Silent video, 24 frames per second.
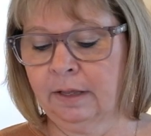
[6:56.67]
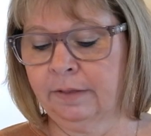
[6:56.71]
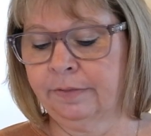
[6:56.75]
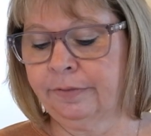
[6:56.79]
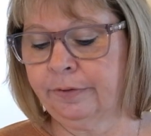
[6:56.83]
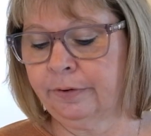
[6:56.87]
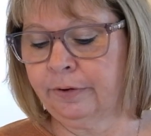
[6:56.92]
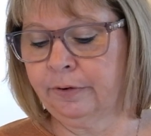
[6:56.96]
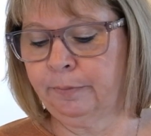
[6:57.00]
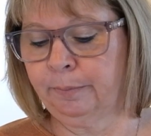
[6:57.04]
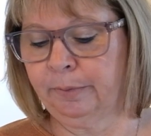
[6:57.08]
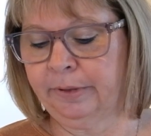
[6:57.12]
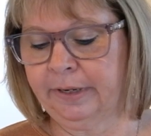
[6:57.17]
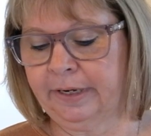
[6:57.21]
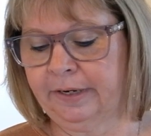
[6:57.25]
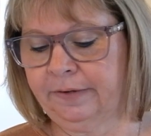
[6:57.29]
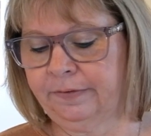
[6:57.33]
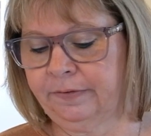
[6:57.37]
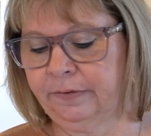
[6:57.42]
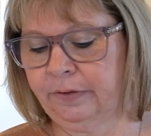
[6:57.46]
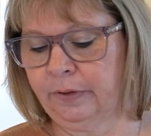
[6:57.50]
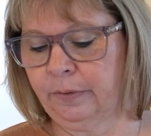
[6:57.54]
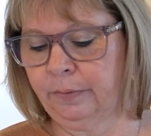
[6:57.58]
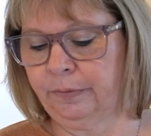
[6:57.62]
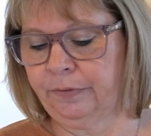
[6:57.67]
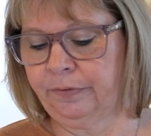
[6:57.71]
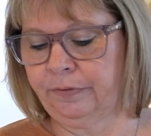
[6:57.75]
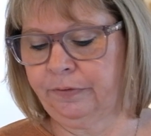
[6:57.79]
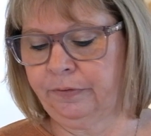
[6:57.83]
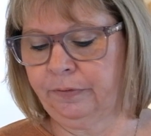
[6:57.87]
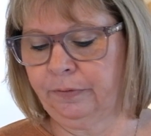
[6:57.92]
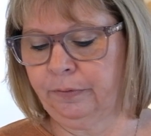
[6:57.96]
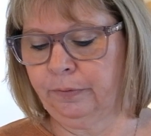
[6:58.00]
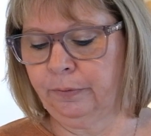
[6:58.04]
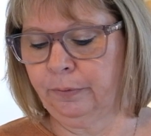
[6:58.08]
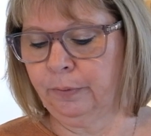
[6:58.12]
Third place goes
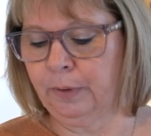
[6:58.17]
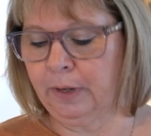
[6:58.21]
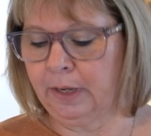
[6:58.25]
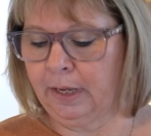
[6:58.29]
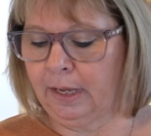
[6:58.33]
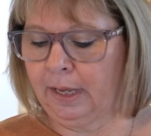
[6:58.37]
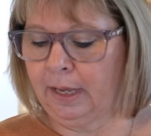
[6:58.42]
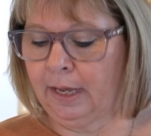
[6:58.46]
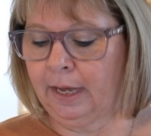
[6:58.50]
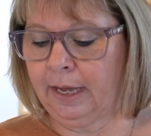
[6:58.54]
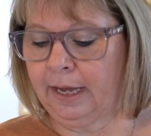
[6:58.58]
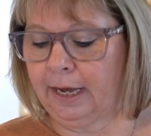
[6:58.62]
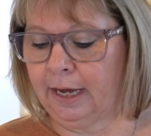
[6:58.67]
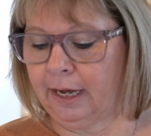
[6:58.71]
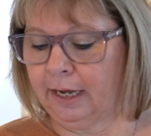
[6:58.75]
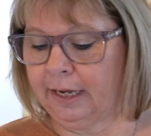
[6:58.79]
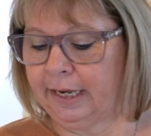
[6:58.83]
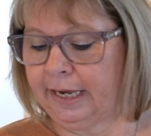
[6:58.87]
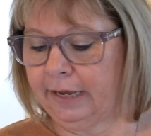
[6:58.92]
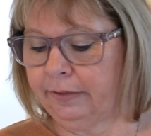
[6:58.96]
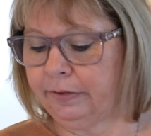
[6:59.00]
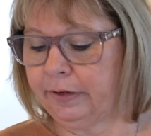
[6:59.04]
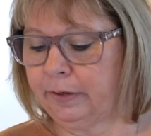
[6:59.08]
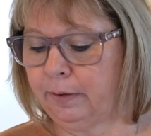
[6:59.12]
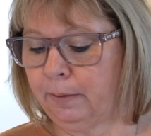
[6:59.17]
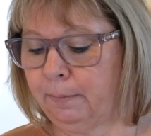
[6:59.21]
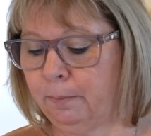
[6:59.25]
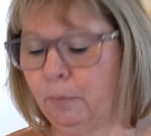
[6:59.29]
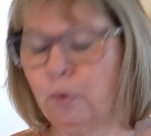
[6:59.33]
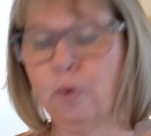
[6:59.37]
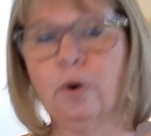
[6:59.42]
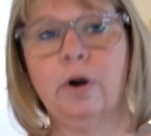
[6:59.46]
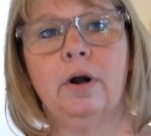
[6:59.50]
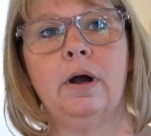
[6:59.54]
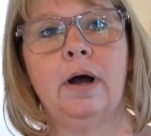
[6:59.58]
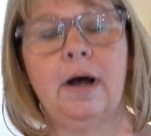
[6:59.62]
to Ellen
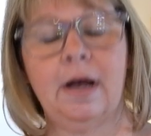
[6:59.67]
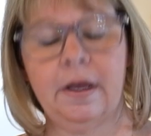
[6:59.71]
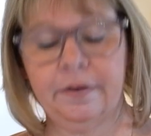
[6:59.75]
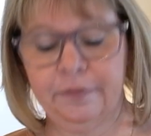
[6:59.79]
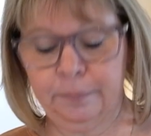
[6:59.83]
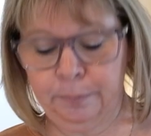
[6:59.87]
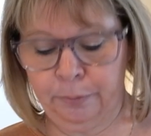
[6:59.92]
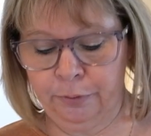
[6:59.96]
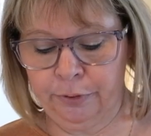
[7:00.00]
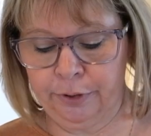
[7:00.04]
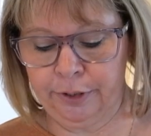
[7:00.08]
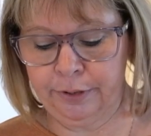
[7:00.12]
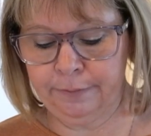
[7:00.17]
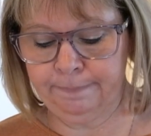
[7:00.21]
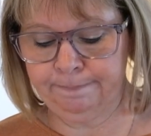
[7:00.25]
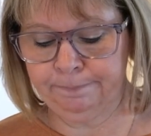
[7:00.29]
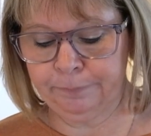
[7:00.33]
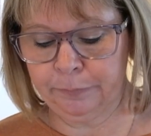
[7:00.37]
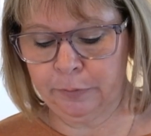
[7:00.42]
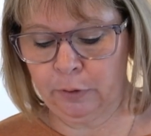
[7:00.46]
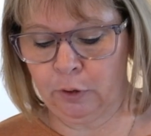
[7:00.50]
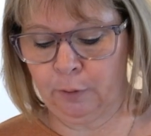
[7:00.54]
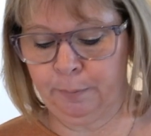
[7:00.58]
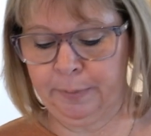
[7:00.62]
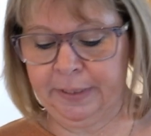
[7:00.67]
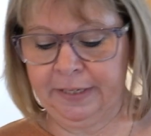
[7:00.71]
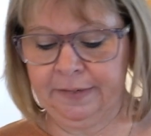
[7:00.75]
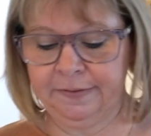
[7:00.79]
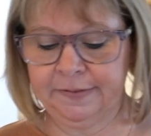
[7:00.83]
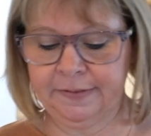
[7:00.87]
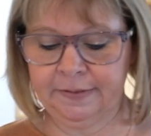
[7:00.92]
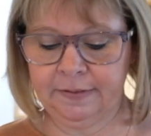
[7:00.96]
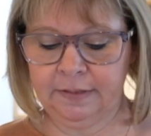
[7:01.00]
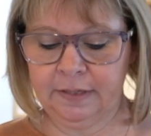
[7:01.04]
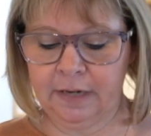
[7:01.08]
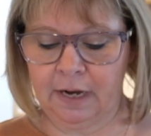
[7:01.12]
Moore Osborne, her
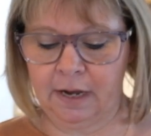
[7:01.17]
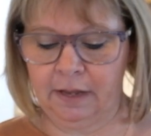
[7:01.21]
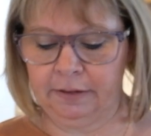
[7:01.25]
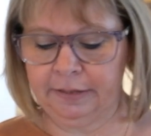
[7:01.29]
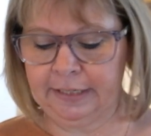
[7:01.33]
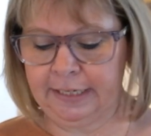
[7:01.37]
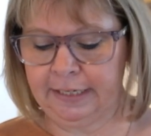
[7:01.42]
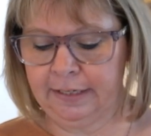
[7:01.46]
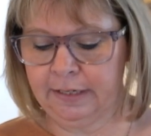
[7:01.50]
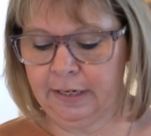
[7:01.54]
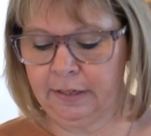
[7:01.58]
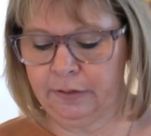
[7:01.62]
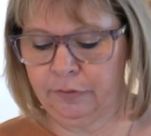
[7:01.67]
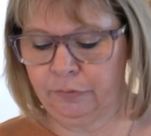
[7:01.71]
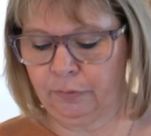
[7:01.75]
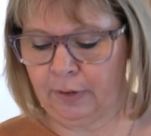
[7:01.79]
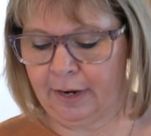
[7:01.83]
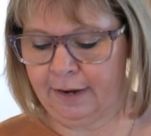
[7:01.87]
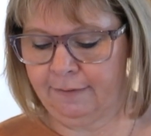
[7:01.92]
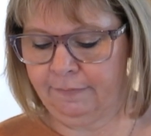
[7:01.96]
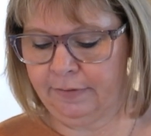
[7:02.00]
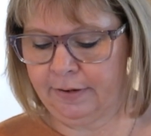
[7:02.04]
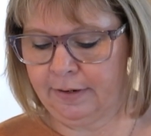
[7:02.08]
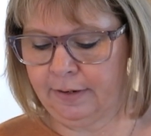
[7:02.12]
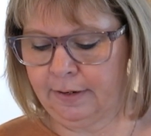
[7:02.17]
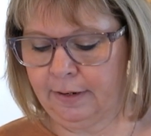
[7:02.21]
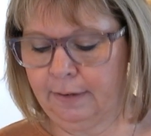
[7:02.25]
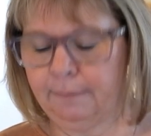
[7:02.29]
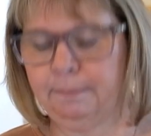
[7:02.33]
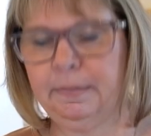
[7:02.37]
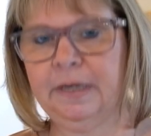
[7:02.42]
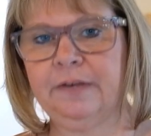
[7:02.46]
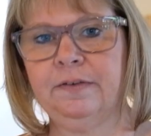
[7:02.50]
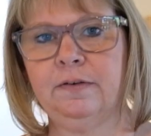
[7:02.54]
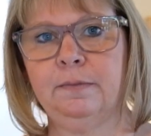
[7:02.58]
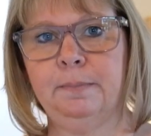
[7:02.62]
piece Colleen Drive-In
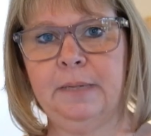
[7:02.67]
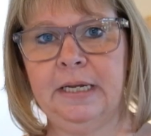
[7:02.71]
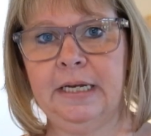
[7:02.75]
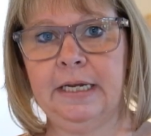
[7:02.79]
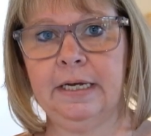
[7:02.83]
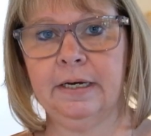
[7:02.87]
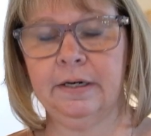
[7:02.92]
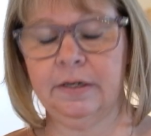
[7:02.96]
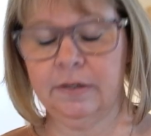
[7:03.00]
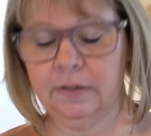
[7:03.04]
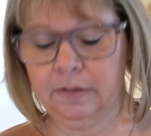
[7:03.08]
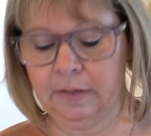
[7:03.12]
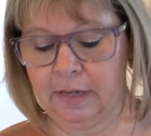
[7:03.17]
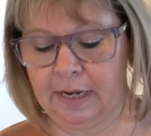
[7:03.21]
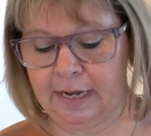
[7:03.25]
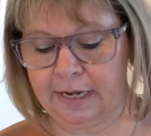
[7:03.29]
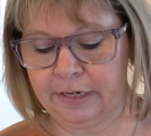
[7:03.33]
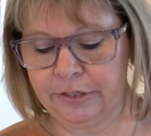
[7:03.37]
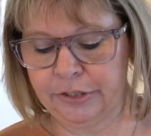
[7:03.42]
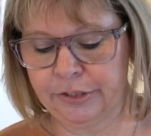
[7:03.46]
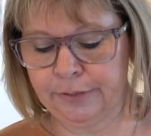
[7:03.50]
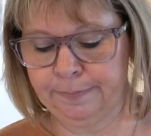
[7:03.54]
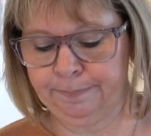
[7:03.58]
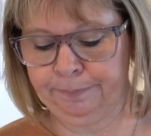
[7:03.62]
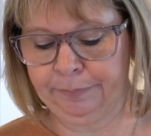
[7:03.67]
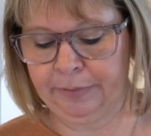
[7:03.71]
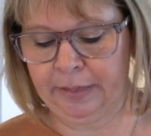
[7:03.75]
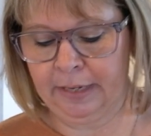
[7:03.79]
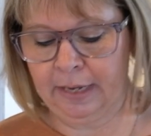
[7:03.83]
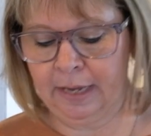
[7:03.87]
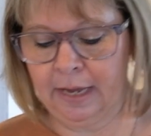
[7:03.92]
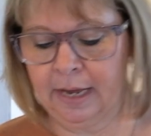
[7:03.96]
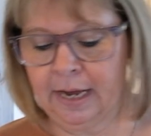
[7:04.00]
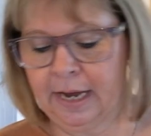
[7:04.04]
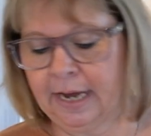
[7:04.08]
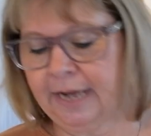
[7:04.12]
Mixed Media Collage.
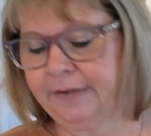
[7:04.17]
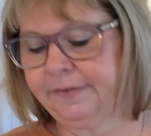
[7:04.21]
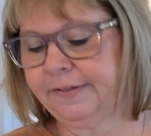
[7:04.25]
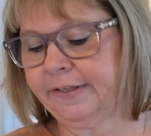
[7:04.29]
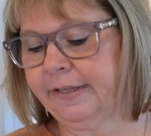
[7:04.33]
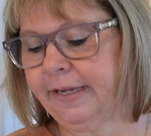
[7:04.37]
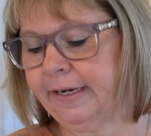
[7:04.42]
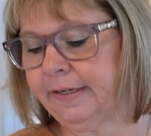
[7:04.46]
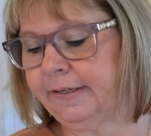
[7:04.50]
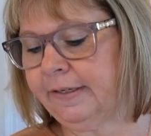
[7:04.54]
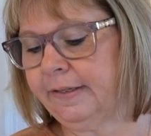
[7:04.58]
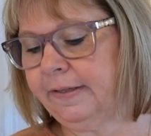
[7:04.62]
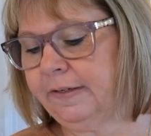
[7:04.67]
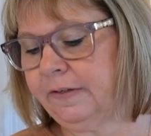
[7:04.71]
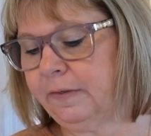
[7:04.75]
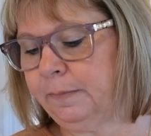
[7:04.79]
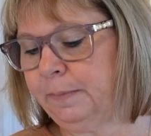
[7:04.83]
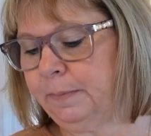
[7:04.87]
I selected this